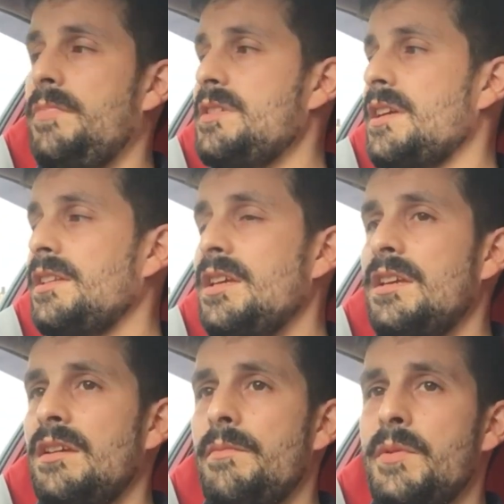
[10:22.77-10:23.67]

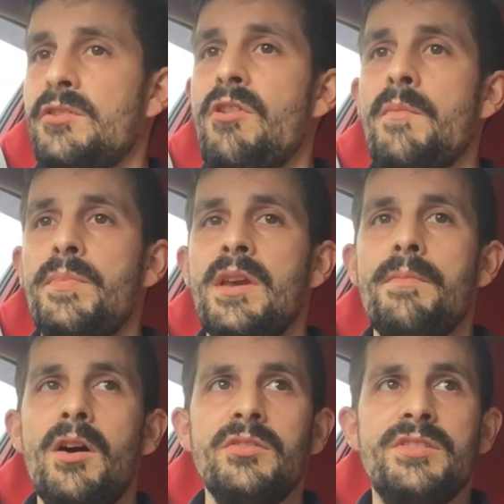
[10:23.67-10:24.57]
basically a bit grumpy
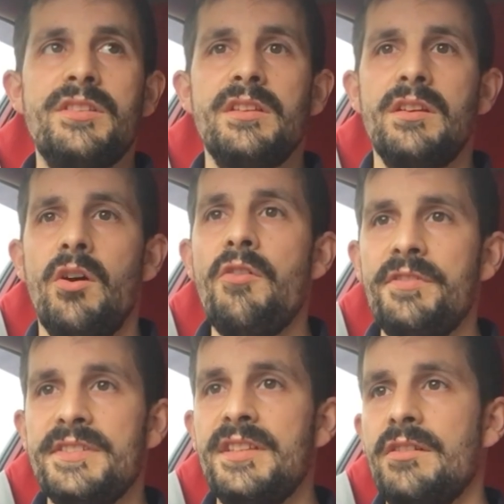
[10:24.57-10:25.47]
about the
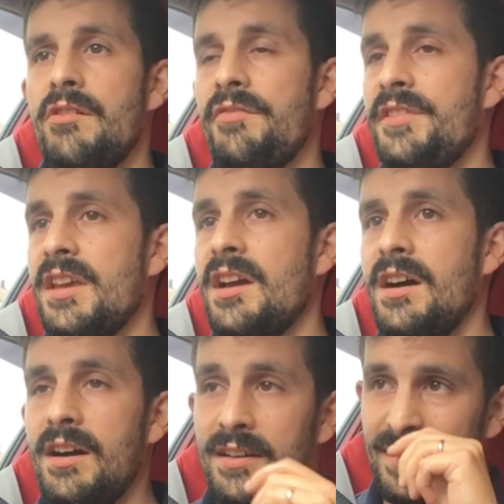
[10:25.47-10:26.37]
oversteer of the
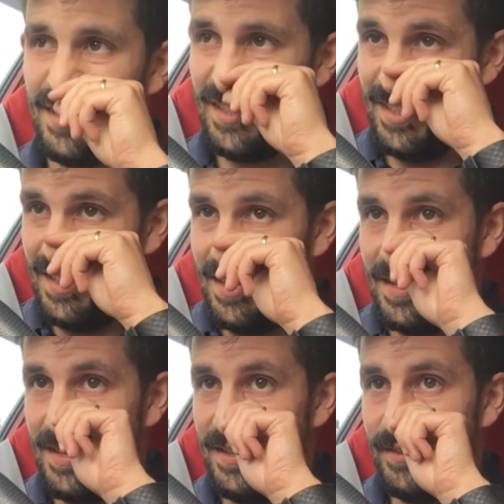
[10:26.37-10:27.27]
car.
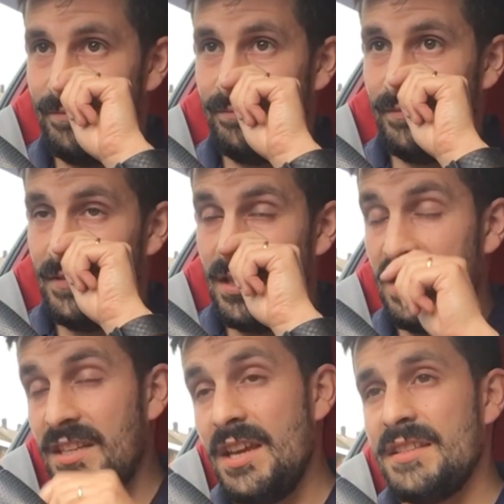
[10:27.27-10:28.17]

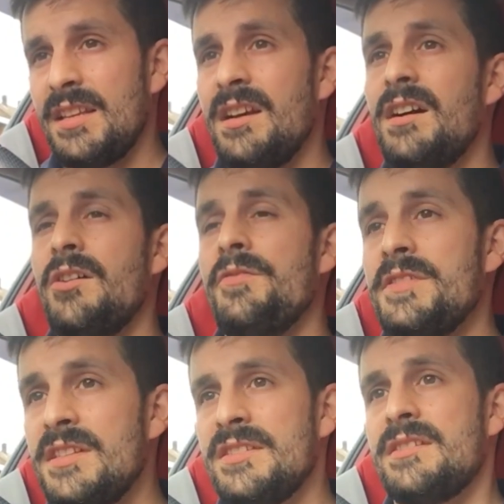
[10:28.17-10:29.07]
And yes, the car
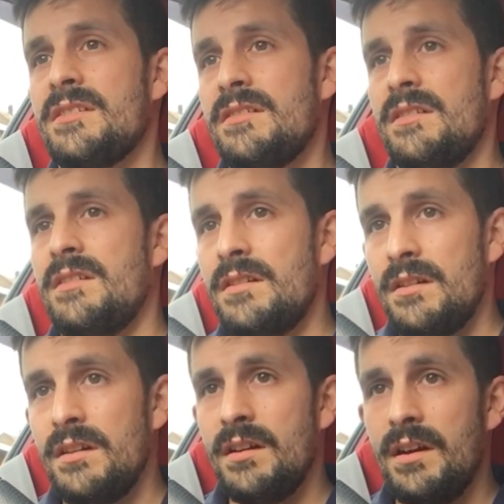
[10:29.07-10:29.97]
oversteers
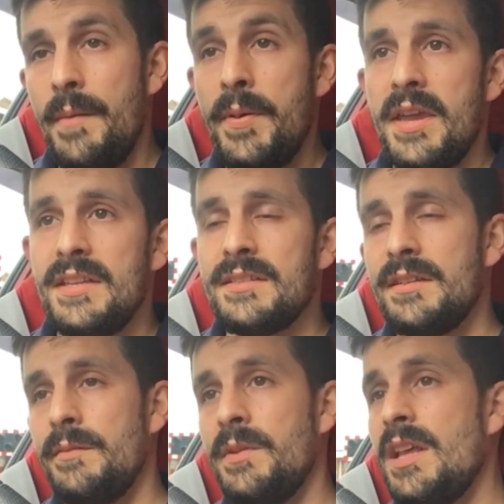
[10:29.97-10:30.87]
a bit,
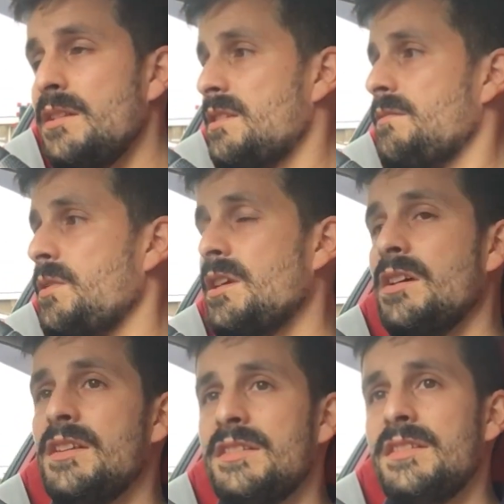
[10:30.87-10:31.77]
but that's
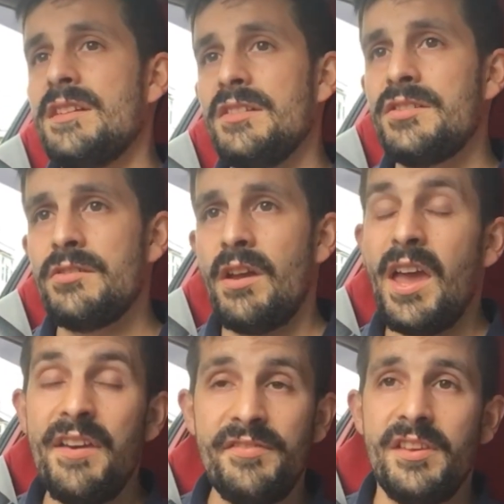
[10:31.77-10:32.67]
because it's also
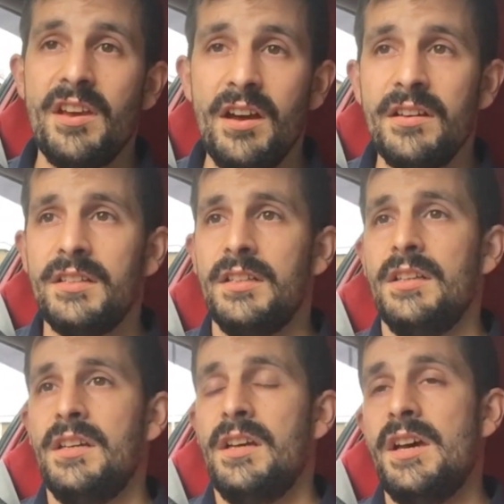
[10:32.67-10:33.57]
heavier,
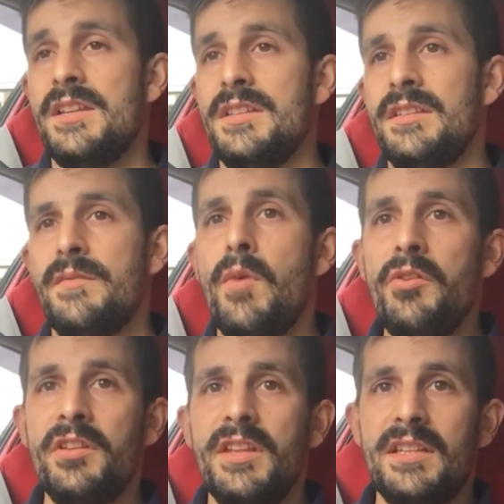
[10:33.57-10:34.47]
and the
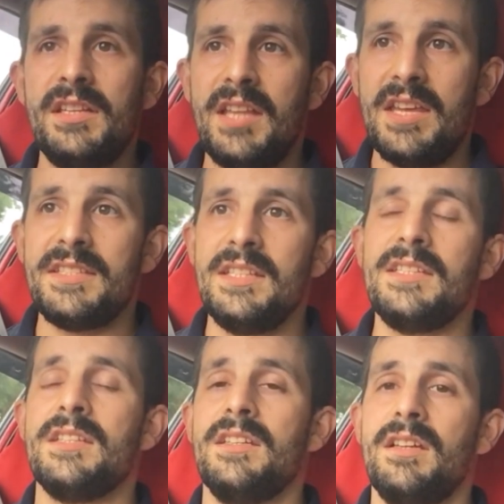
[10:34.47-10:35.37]
model that he
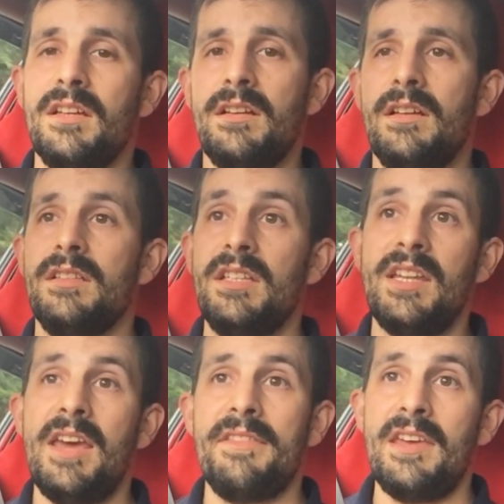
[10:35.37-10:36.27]
tested didn't
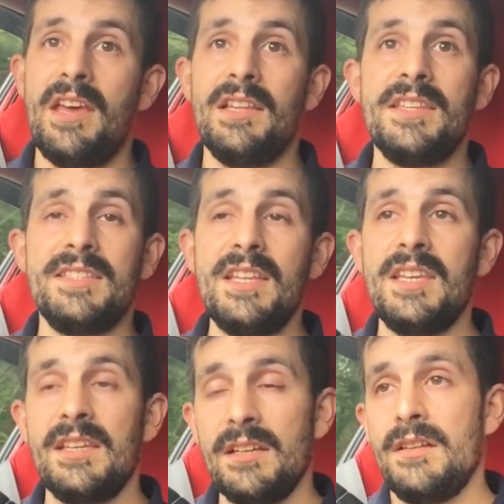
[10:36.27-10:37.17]
have the LSD.